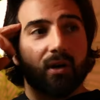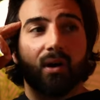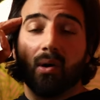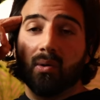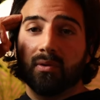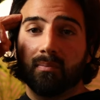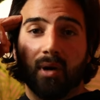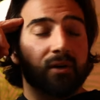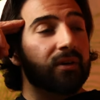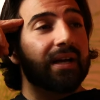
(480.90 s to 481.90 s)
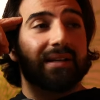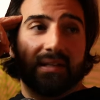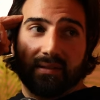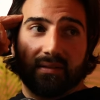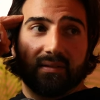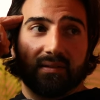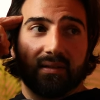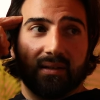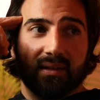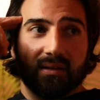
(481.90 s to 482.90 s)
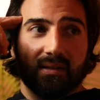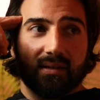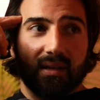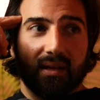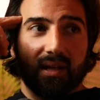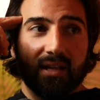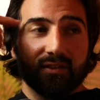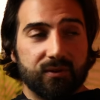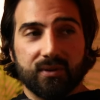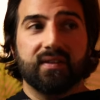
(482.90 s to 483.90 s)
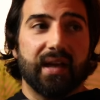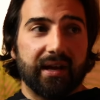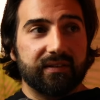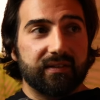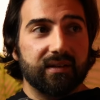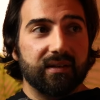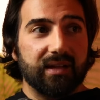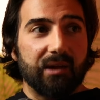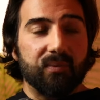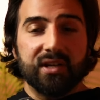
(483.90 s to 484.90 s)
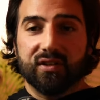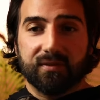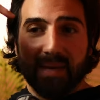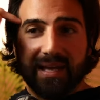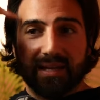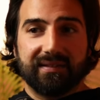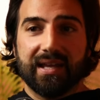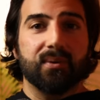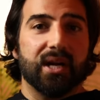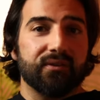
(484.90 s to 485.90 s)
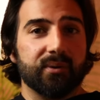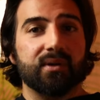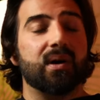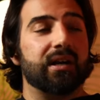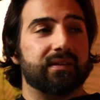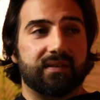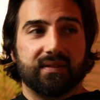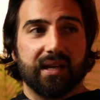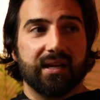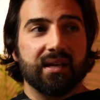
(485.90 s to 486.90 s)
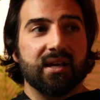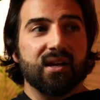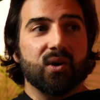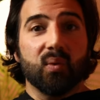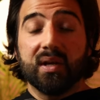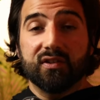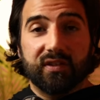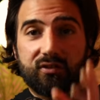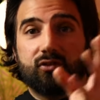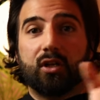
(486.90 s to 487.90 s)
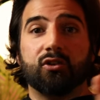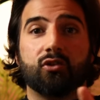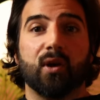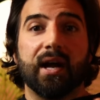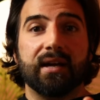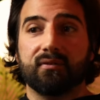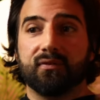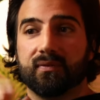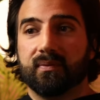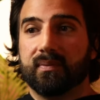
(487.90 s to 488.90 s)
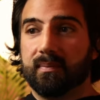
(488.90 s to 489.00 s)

our own modern ideas hmm. into the text and we just make it say whatever we want it to say or we just contrive